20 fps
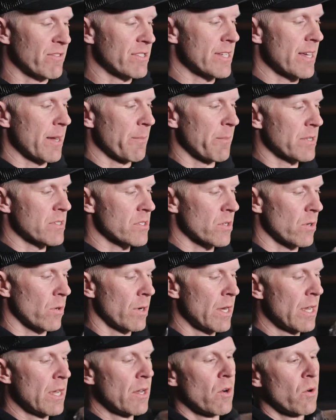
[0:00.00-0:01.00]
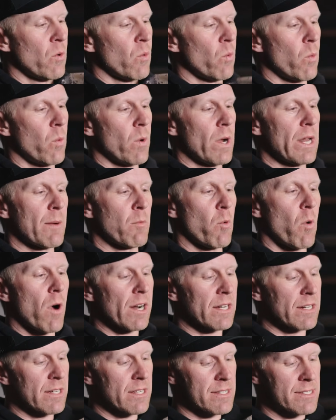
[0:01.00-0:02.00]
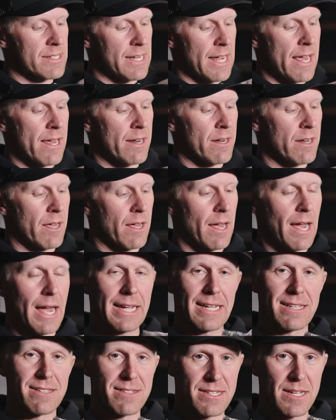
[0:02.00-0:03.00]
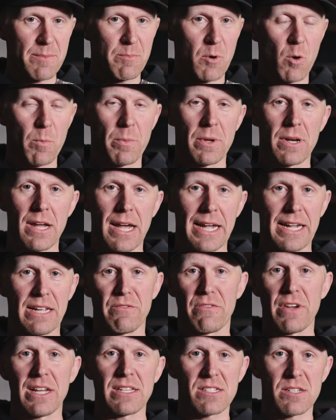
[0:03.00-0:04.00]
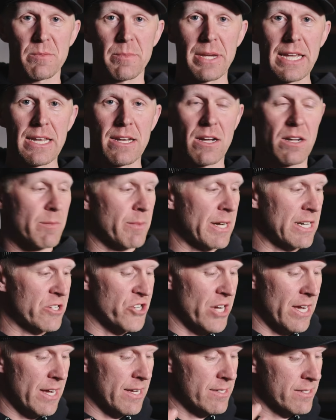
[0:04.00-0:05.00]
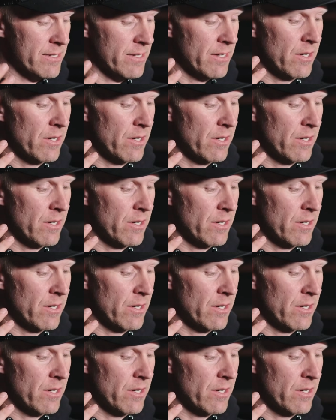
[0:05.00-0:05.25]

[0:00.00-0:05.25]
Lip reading: zip. So when I'm walking to the stand, I can zip open, I can vent some heat out of my chest.